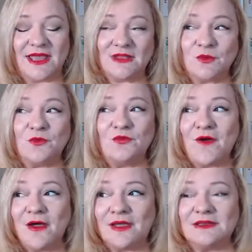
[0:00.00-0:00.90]
And you will
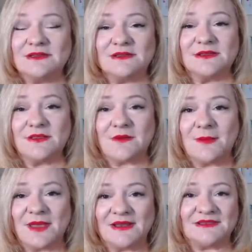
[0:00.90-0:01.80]
find there
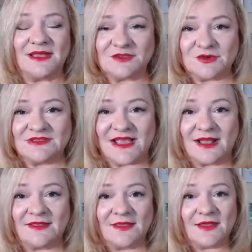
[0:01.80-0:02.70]
are many sunscreens
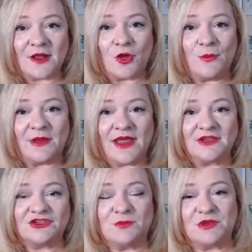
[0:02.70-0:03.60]
out there that are
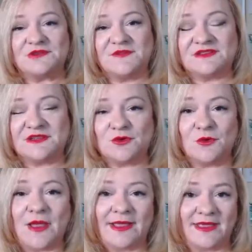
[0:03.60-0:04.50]
combination, both
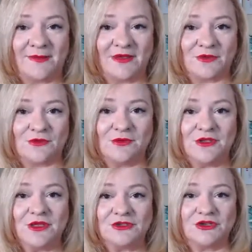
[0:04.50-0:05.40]
physical and chemical,
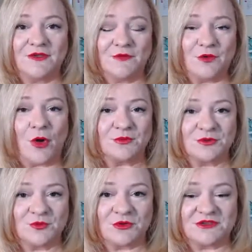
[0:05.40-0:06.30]
to give you
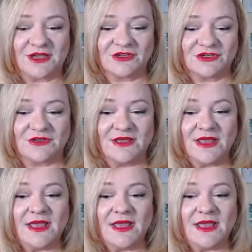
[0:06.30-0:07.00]
optimum protection.